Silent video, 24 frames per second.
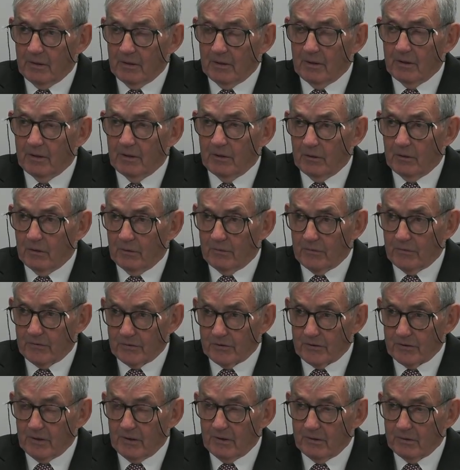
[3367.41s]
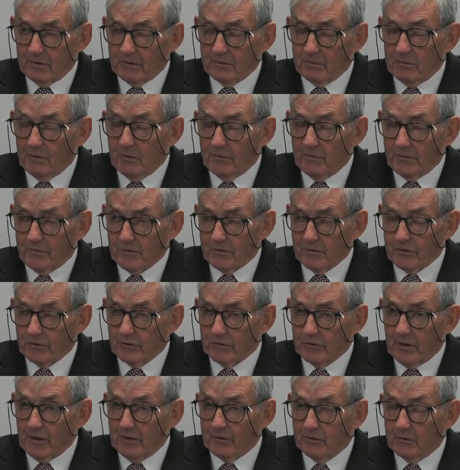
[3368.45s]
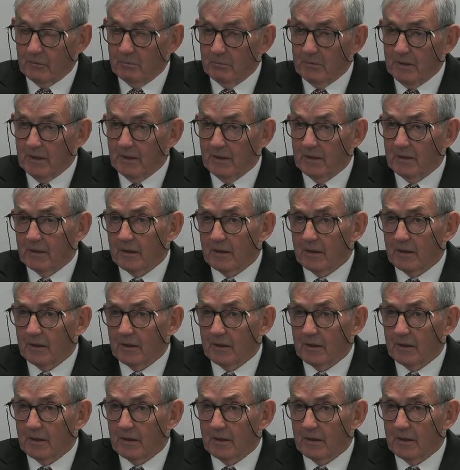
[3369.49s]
the officers had to make,